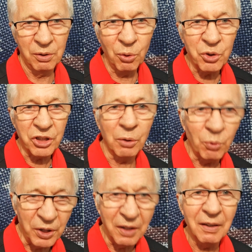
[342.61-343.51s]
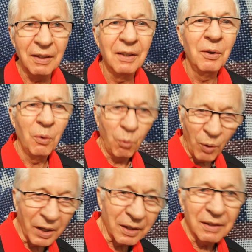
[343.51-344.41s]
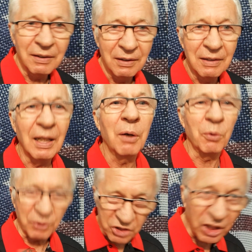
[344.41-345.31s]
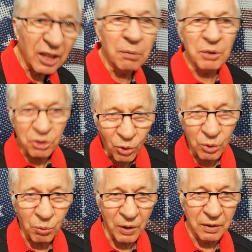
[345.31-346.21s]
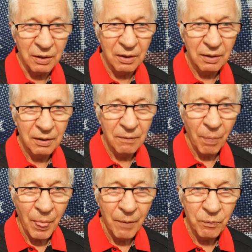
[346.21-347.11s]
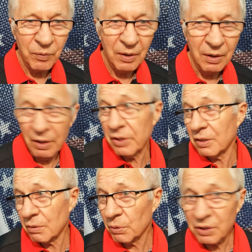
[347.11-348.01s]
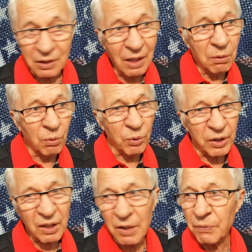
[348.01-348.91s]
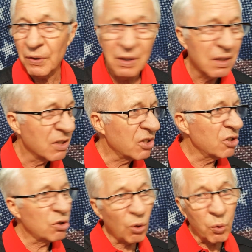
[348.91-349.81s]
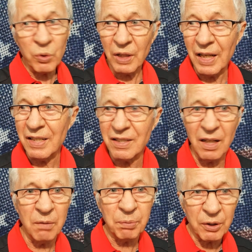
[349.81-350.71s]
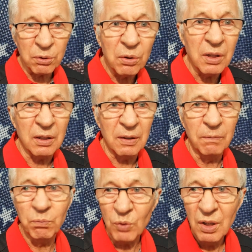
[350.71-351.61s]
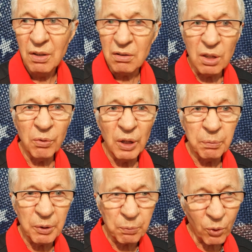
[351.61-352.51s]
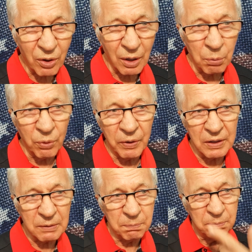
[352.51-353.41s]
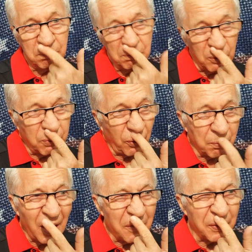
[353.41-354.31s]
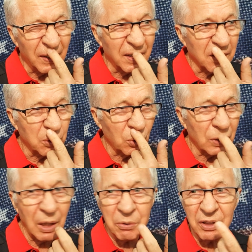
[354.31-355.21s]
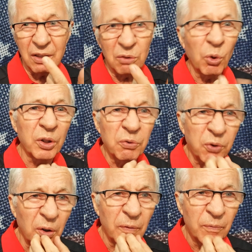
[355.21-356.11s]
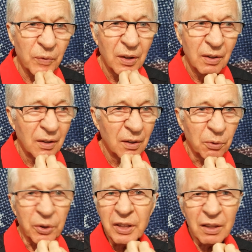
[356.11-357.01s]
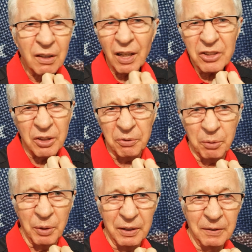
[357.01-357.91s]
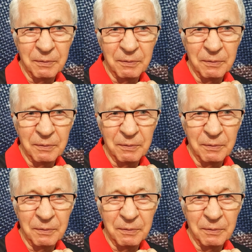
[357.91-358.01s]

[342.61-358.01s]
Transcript: Two she win, one now she can be third one. It's now we have so nice opportunity. Develop a program where is, for my feeling, 2024, we can crush everybody.